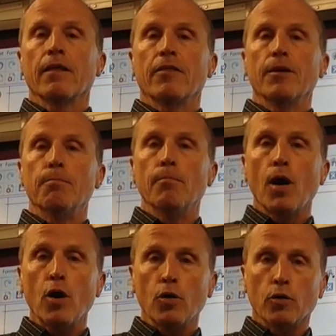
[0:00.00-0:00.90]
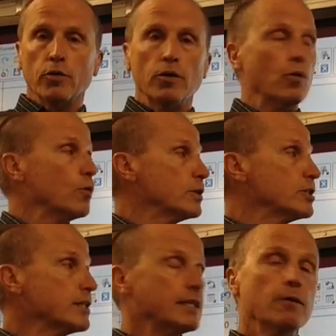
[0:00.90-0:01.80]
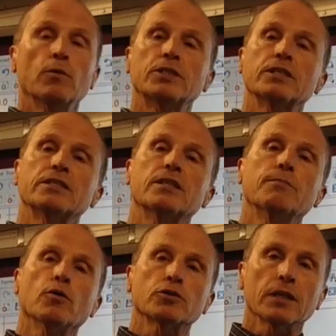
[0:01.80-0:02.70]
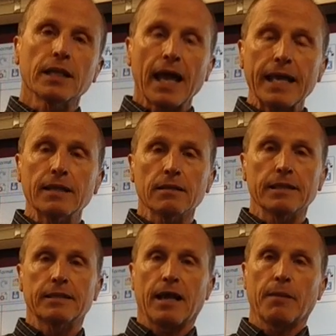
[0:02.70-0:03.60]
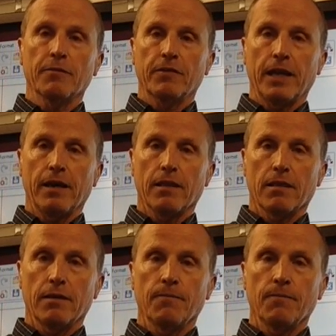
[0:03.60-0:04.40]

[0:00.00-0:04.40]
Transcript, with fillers: the mode, which is, which is the most likely time of death,